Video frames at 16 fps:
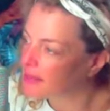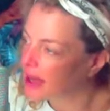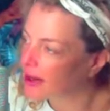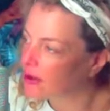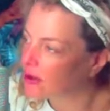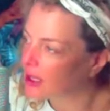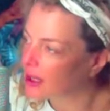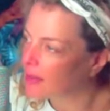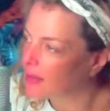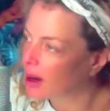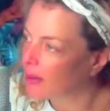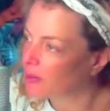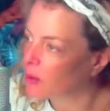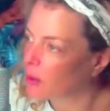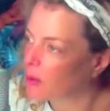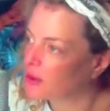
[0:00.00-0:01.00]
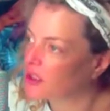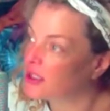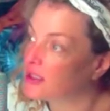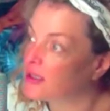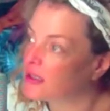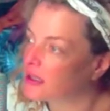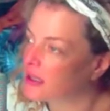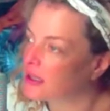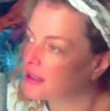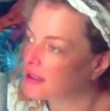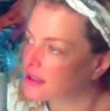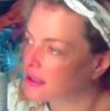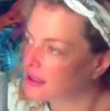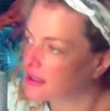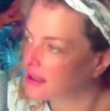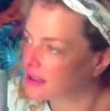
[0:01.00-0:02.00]
matter came up, where we
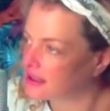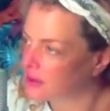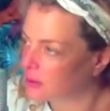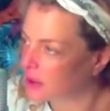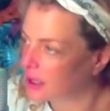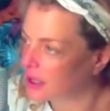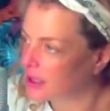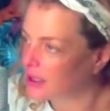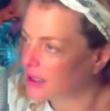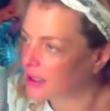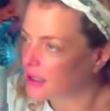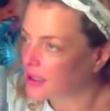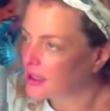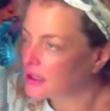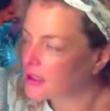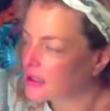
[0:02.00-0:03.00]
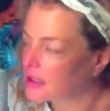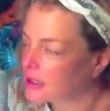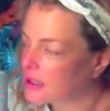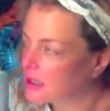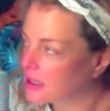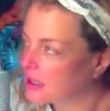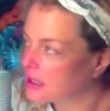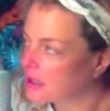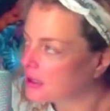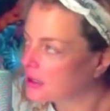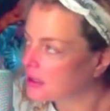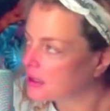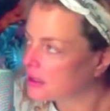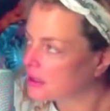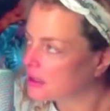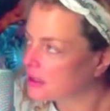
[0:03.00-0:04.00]
discussed it in this way. Yeah. And
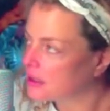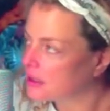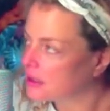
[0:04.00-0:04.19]
uh,